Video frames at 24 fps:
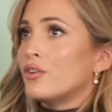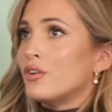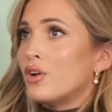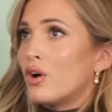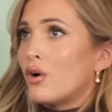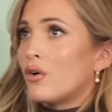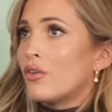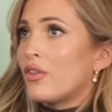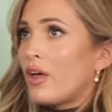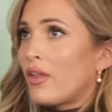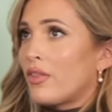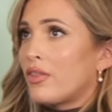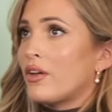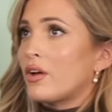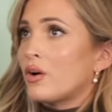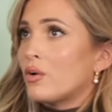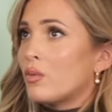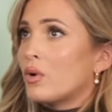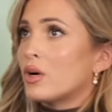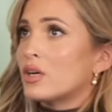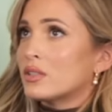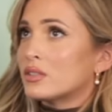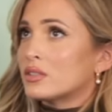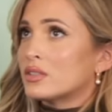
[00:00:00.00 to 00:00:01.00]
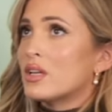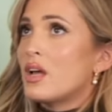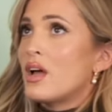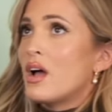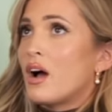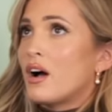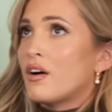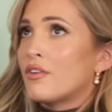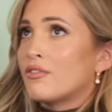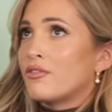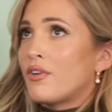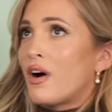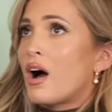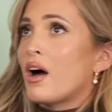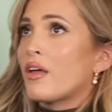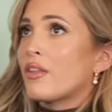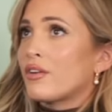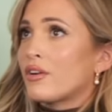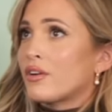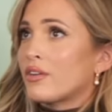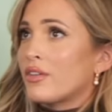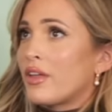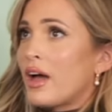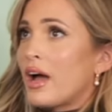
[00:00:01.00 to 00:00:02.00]
know that there was a
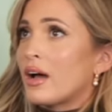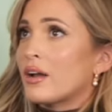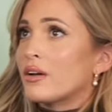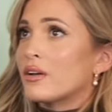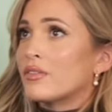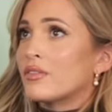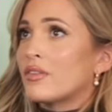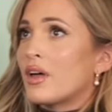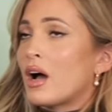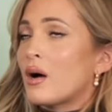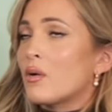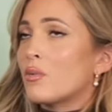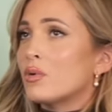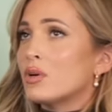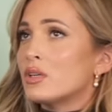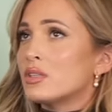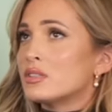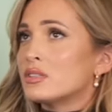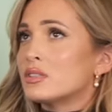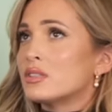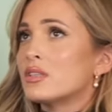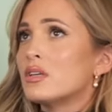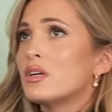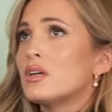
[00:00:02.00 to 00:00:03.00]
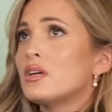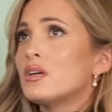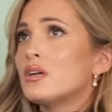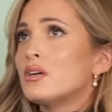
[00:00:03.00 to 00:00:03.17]
Father that that was